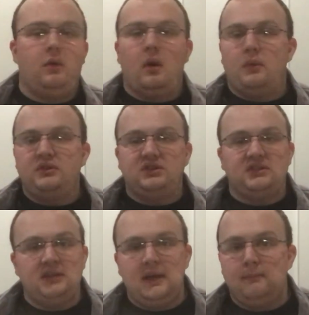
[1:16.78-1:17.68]
always
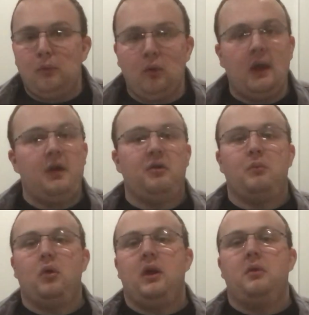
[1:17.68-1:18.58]
just say more air,
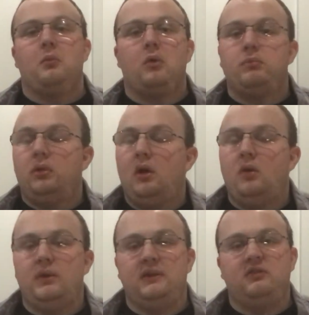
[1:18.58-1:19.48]
more
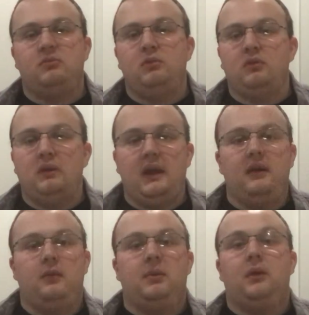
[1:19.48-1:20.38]
blowing, smoother
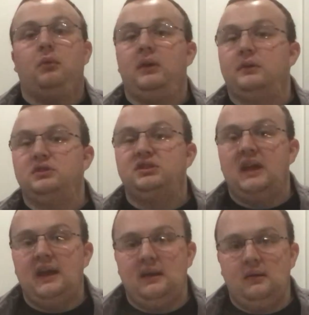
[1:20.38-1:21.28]
air, but they don't really
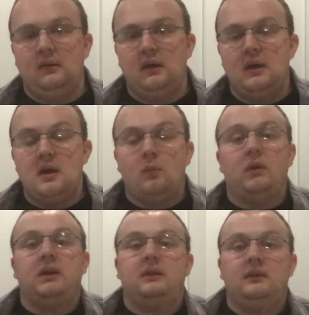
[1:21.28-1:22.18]
understand
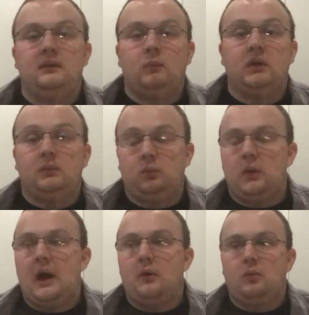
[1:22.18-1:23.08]
what
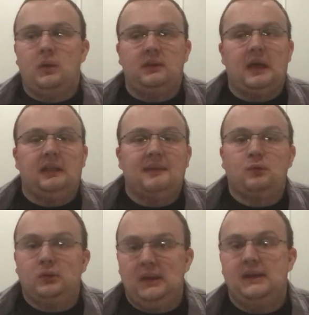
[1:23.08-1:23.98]
that
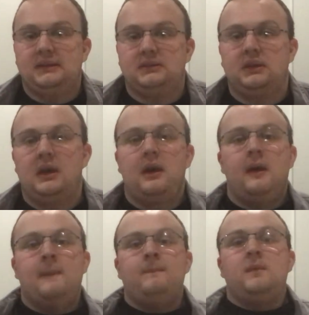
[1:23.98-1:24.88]
level is.
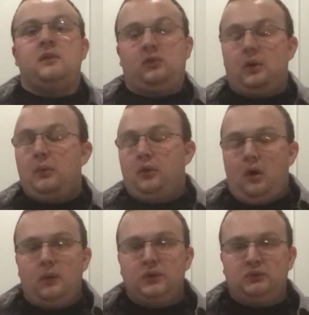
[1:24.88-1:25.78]
So I would
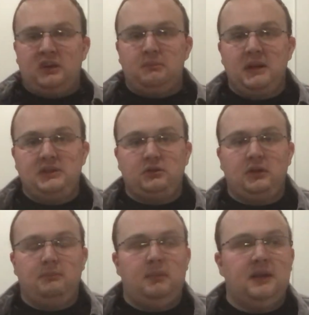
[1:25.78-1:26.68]
always recommend
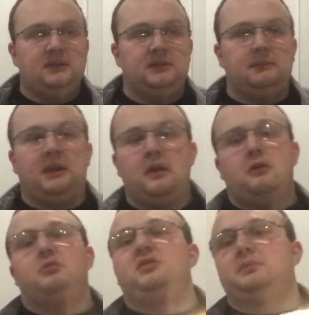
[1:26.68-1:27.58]
starting basic
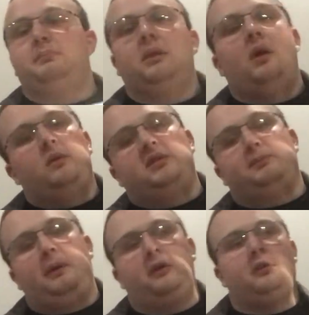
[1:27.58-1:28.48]
beginners with just blowing as
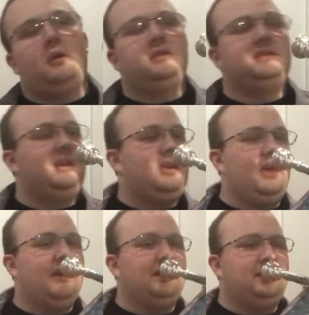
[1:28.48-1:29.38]
hard as they
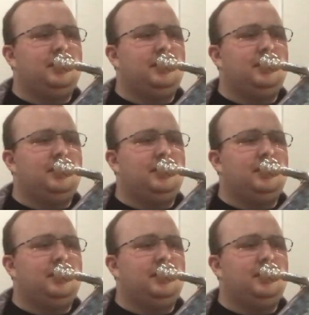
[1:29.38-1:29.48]
can.